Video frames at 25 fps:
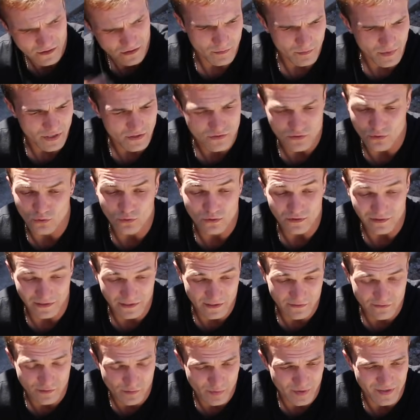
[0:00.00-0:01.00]
It's all
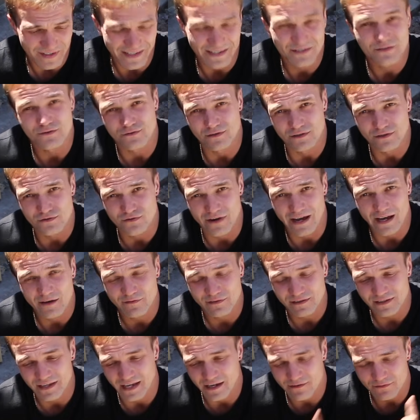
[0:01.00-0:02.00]
clear for pedestrian
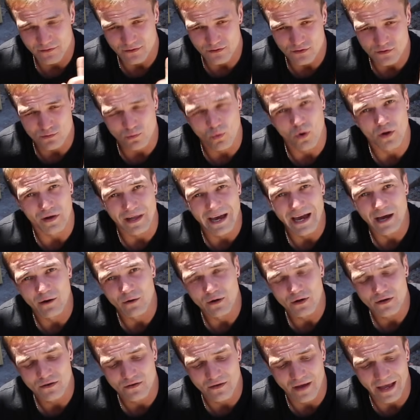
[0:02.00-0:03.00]
traffic after just 1
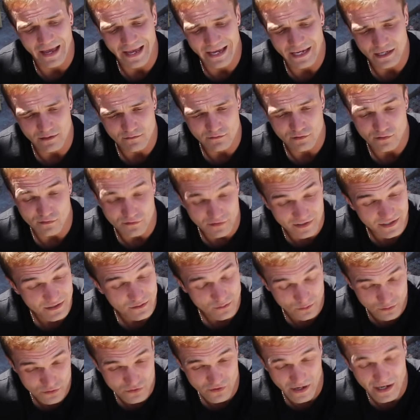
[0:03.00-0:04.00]
hour, and for
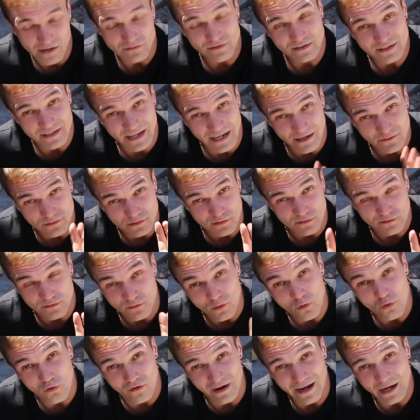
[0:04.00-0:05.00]
vehicle traffic after
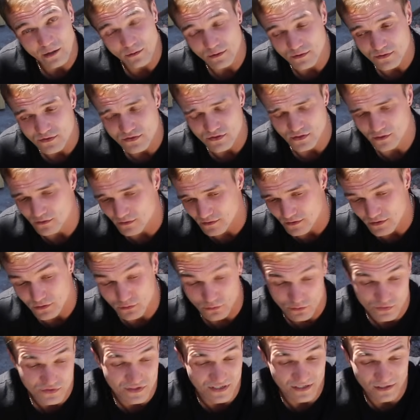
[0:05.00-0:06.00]
4 hours. So
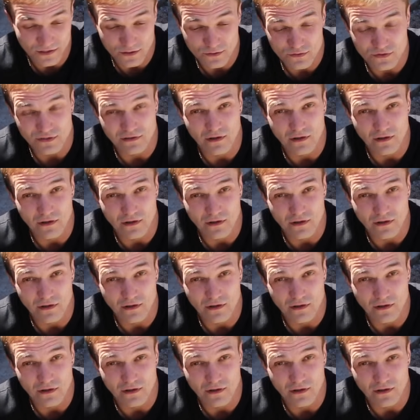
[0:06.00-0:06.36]
you'll see it used a